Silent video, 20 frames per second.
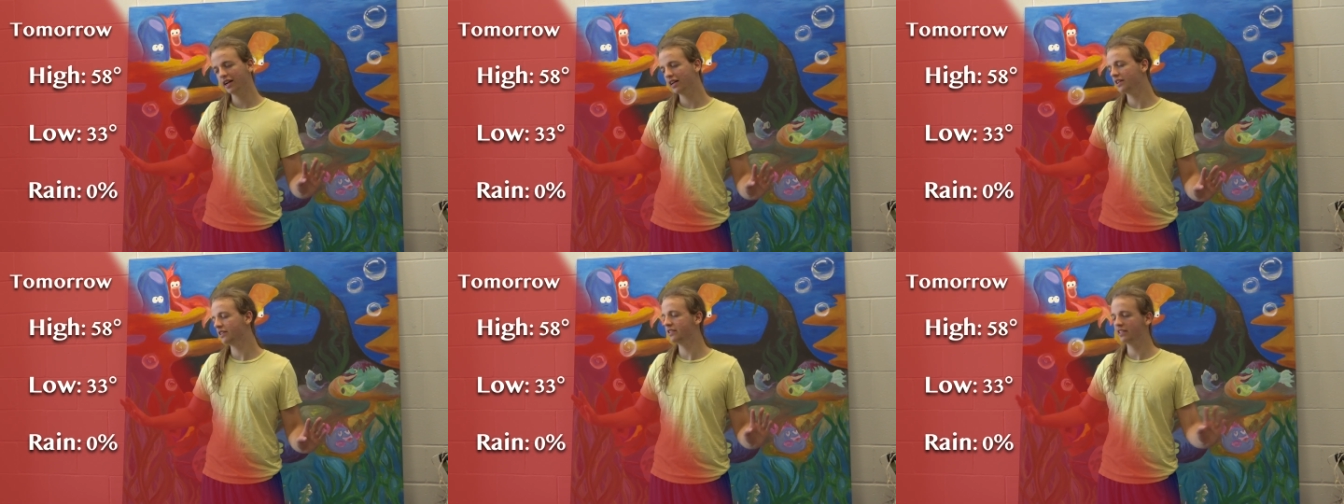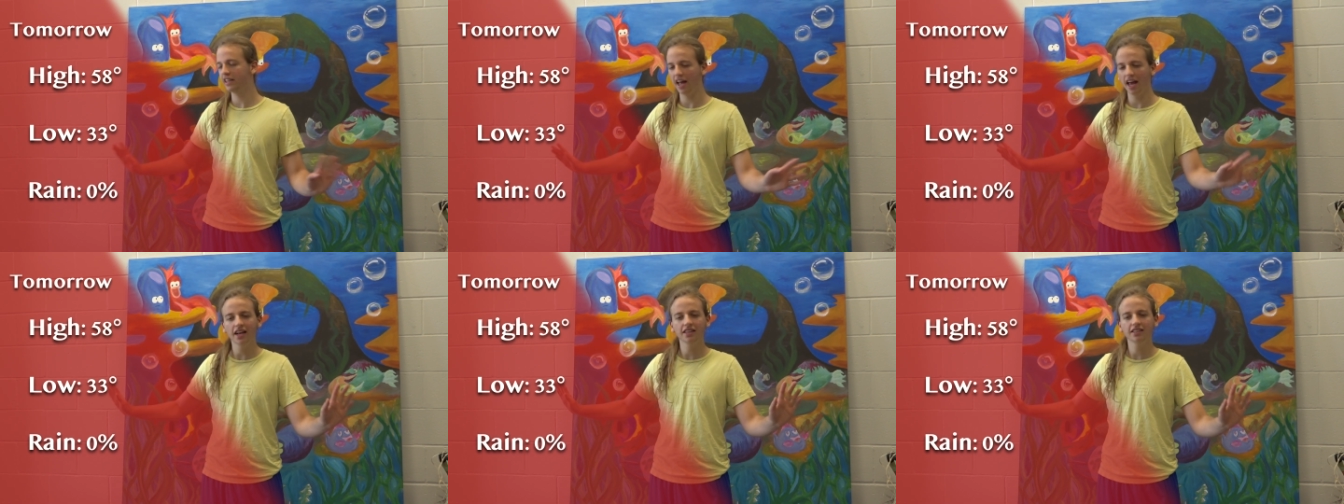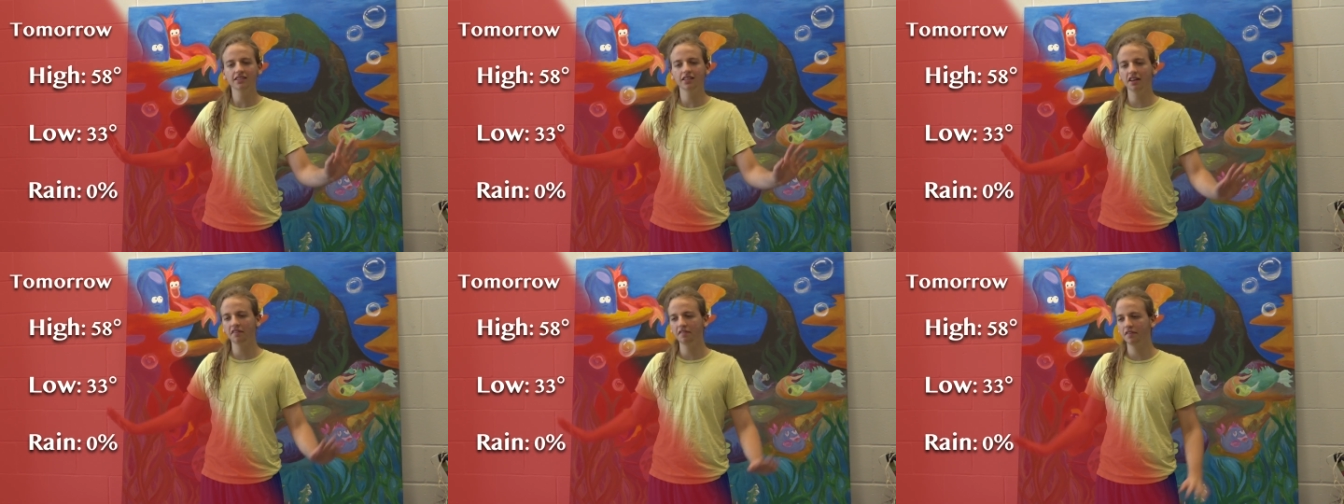Exact
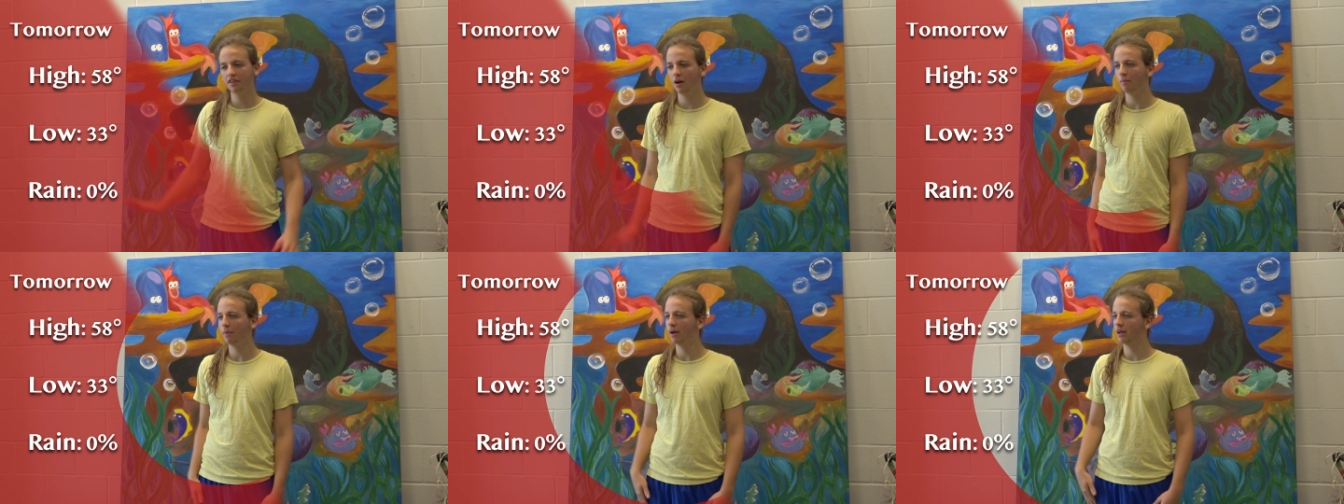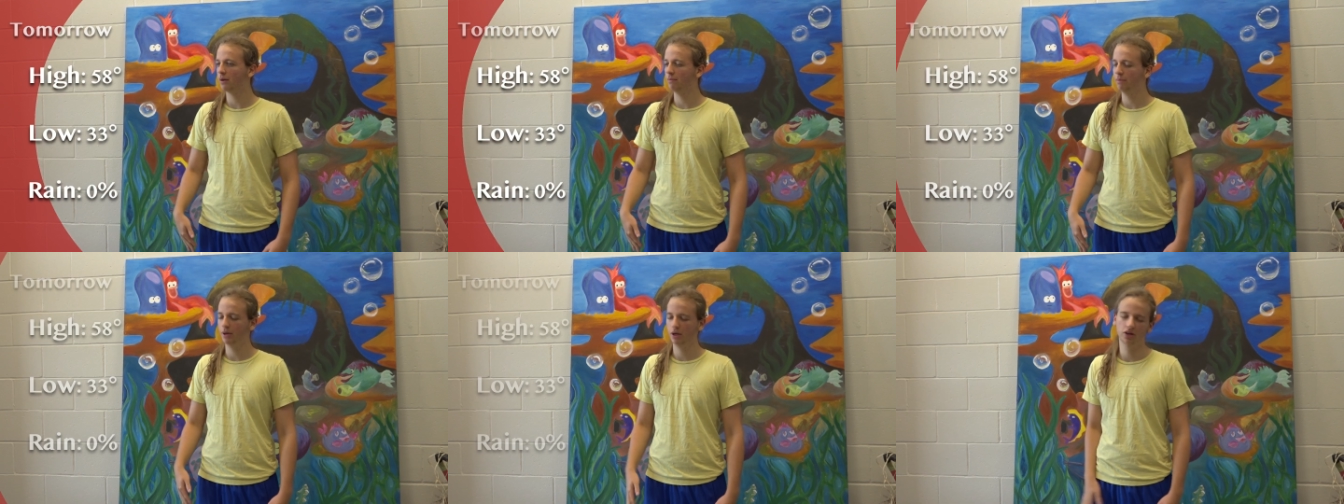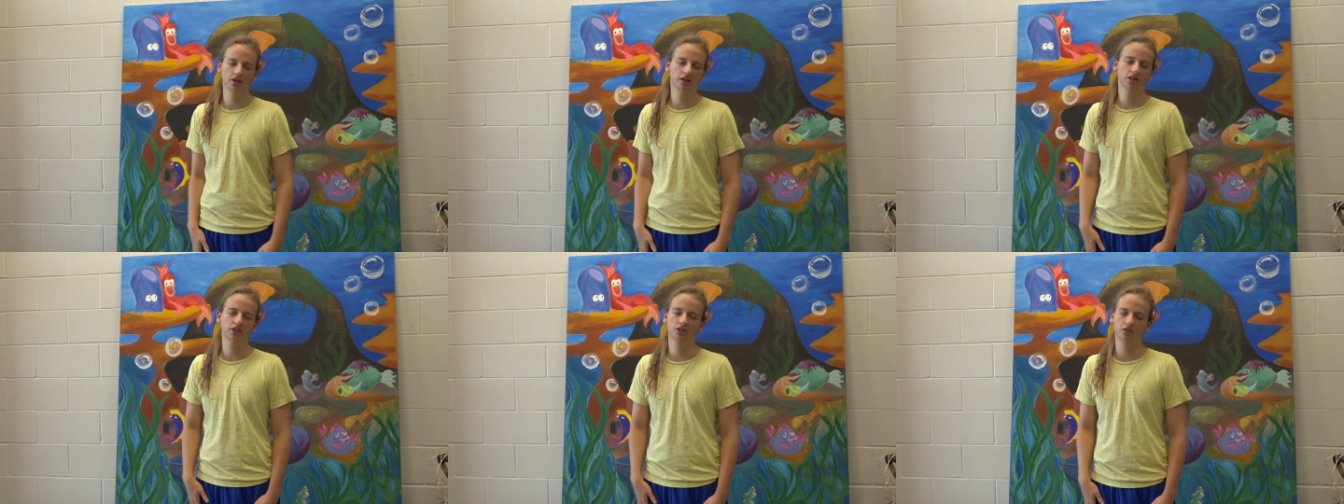same thing on my
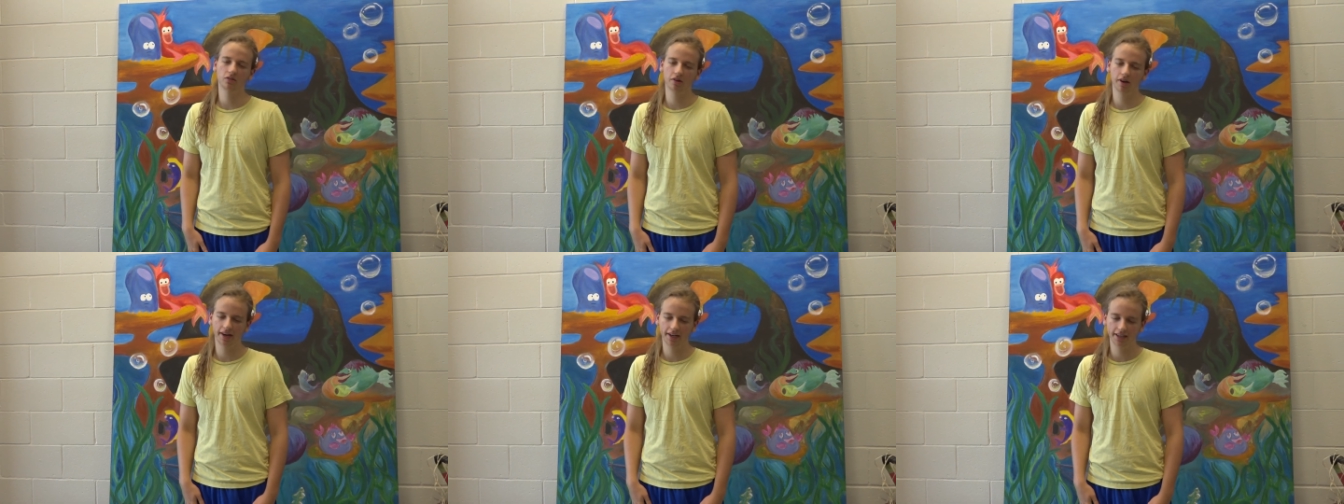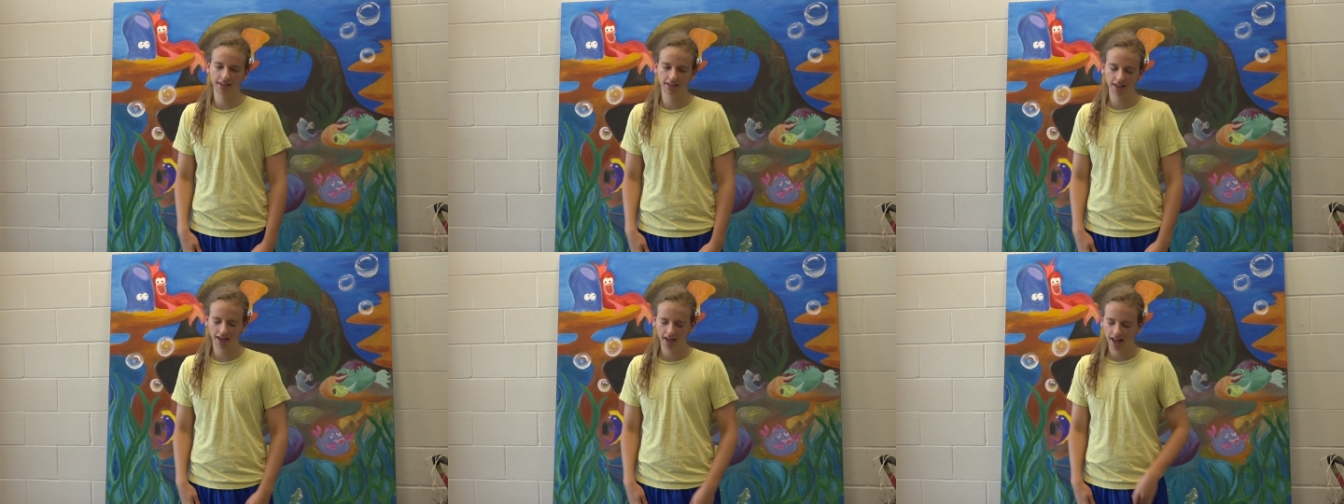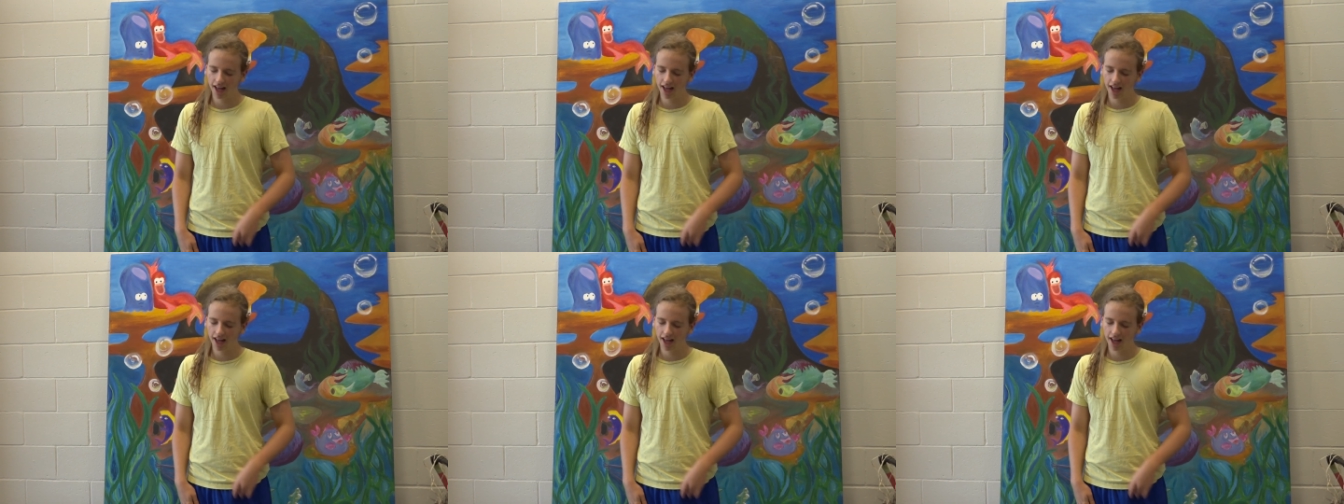computer is great.